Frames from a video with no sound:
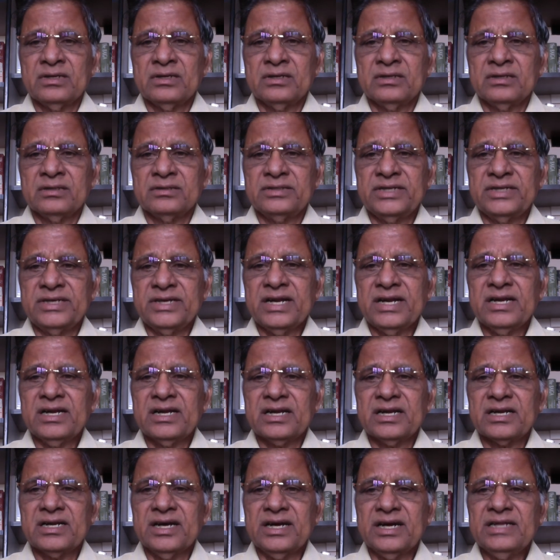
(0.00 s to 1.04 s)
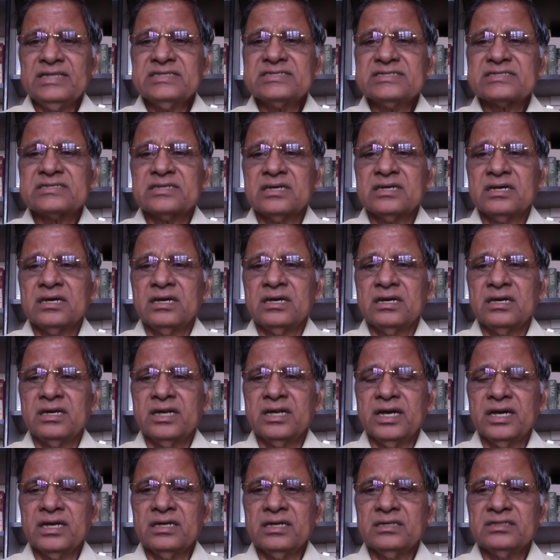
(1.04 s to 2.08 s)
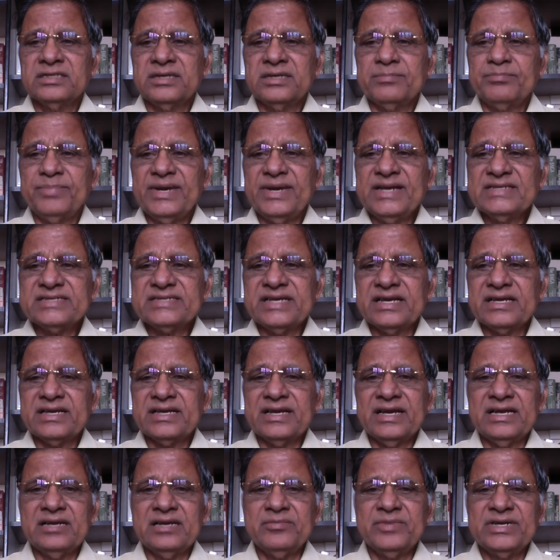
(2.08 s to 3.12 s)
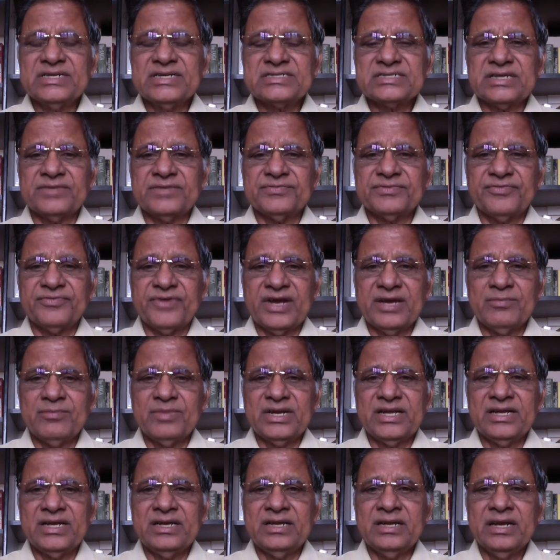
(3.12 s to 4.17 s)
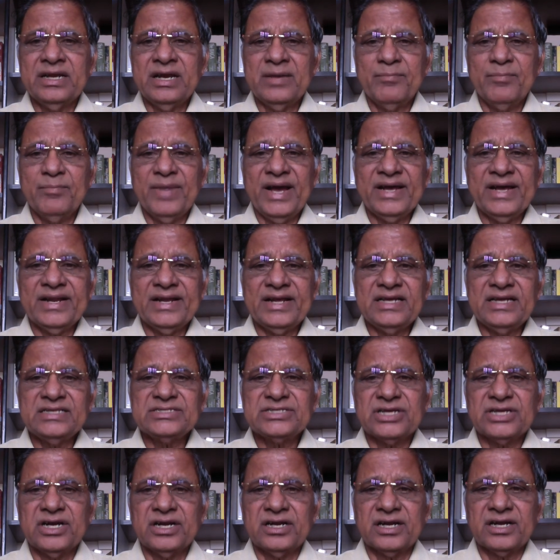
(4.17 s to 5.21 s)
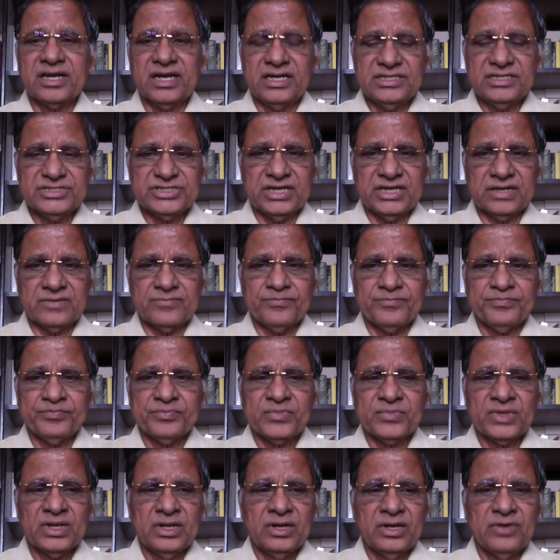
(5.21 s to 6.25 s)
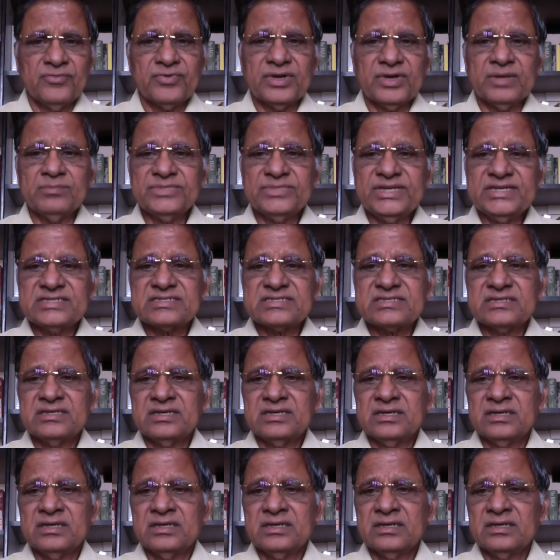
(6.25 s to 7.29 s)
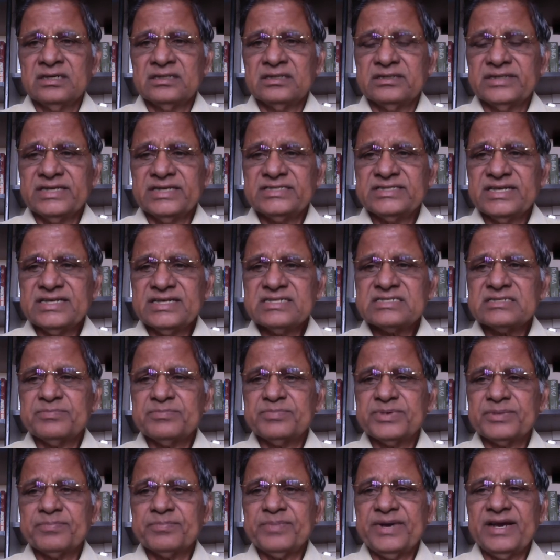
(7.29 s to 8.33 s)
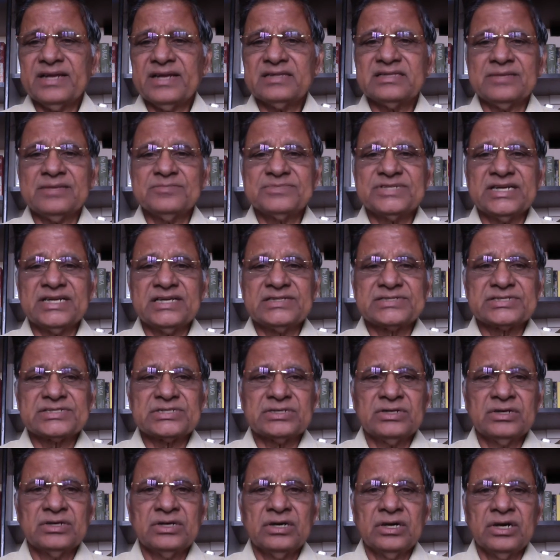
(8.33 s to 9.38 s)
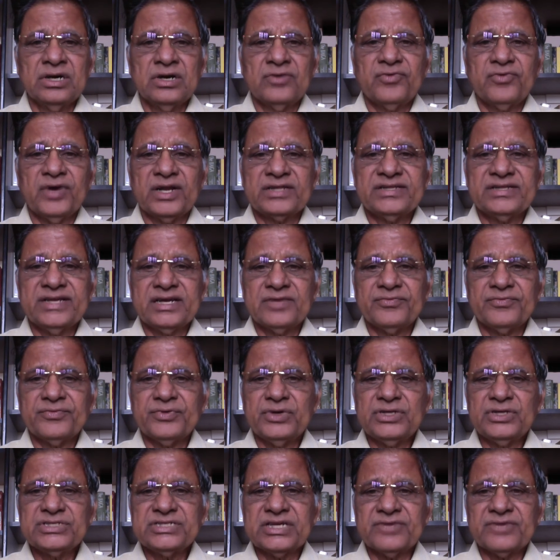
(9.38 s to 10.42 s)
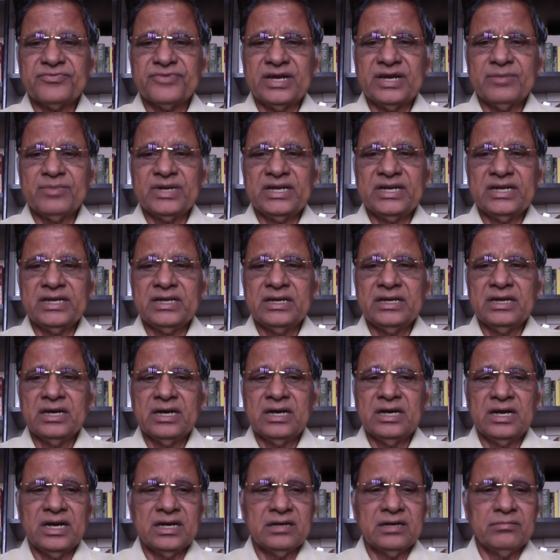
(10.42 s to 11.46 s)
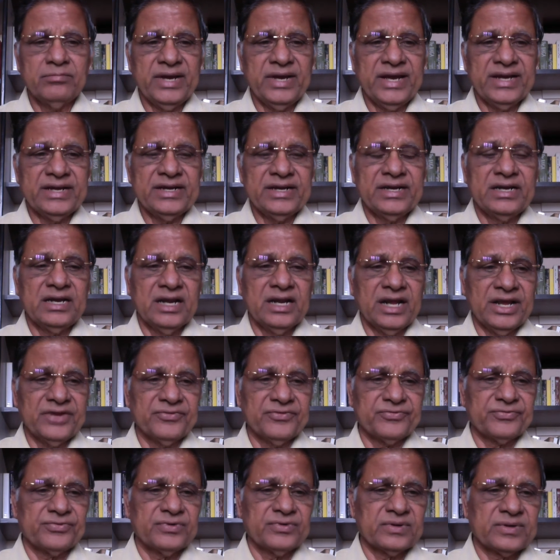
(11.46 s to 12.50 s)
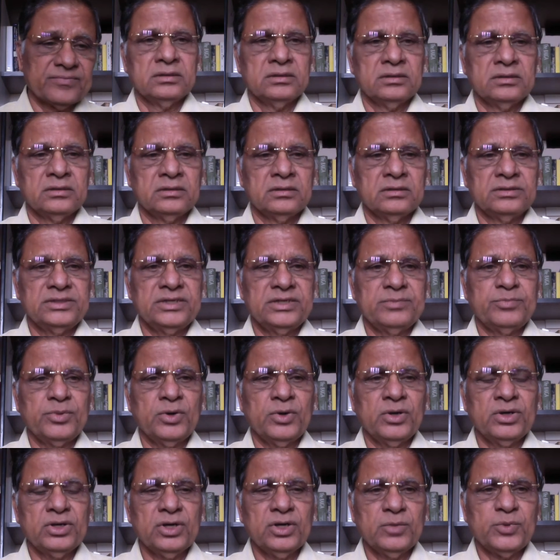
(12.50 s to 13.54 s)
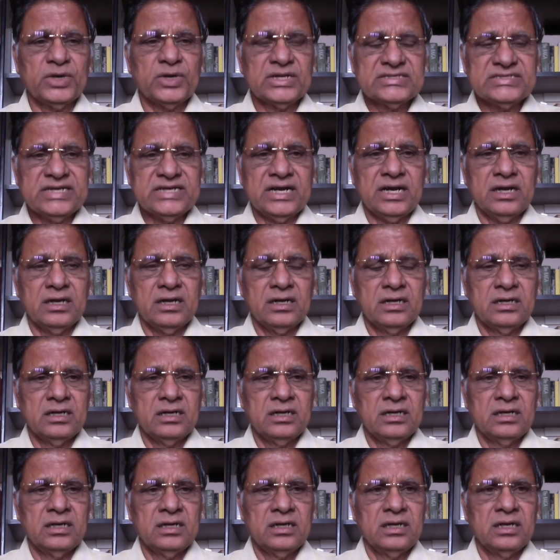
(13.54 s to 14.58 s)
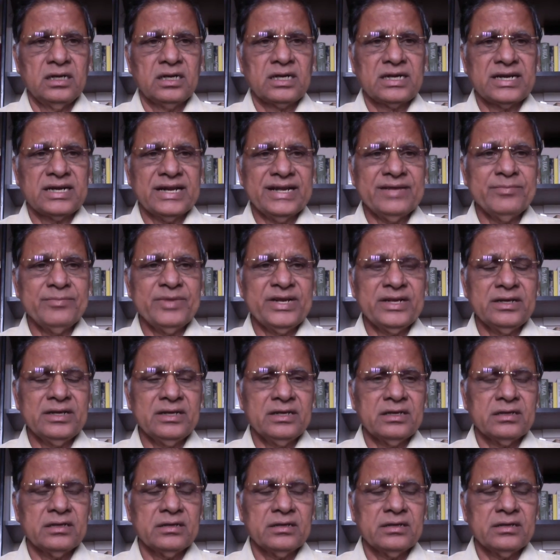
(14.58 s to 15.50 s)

the younger girls learn the basic elements of family, marriage and culture. From this, they just prepare themselves for their future family and married life. The Bondo Porja, claiming